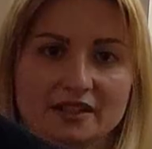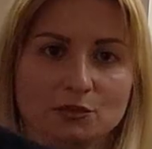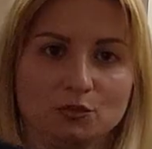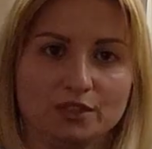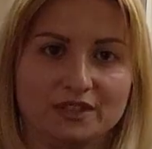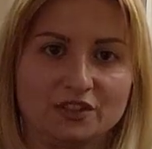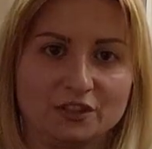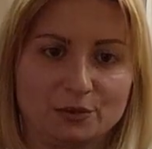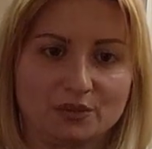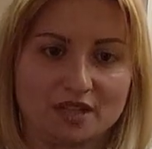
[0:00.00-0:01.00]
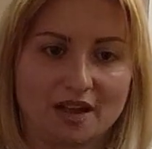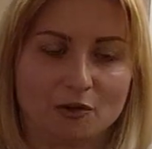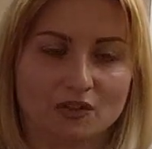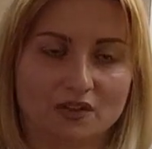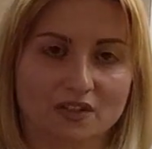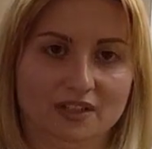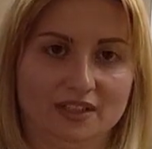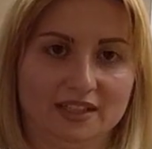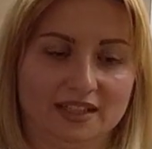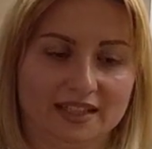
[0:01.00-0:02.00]
then bring the arms out.
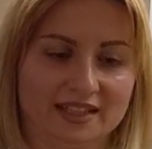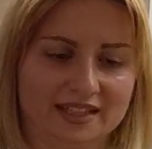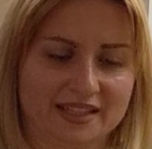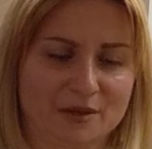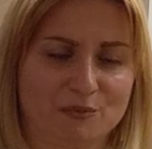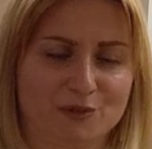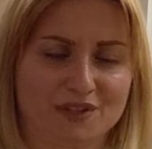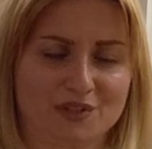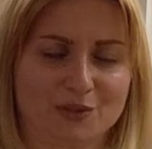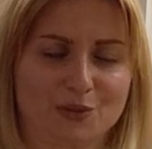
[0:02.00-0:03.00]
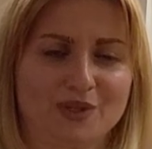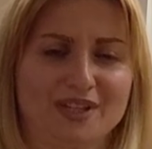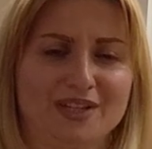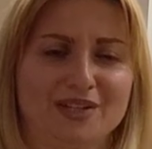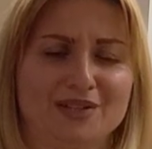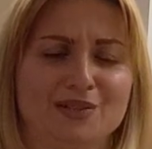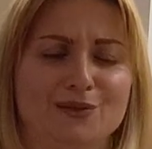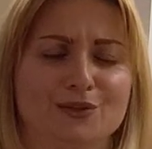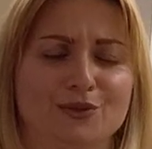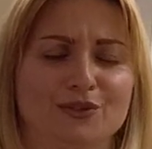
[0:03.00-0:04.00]
Again, separate, squeeze
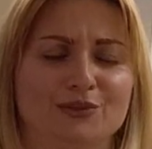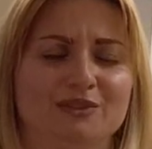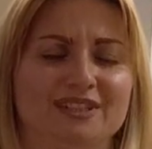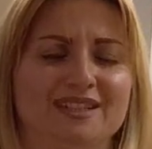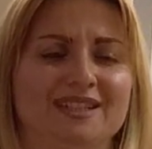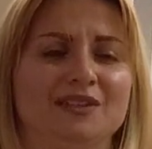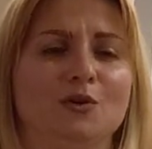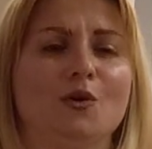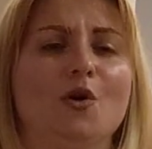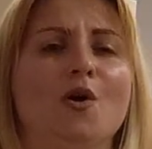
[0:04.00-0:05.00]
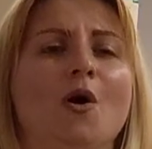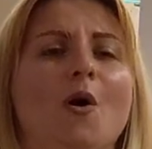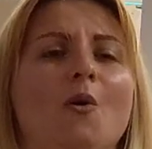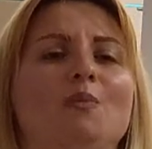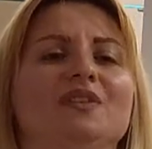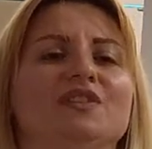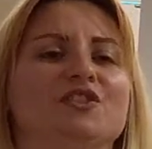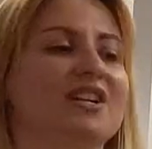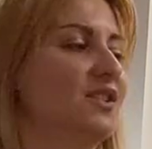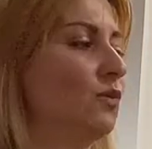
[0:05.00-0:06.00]
those shoulder blades in. Oh, open the
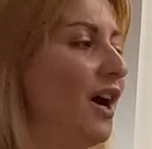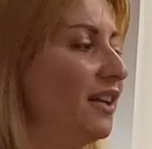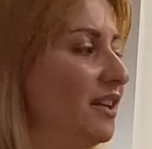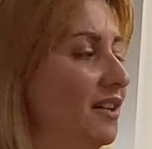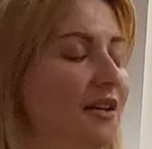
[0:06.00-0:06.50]
chest wide.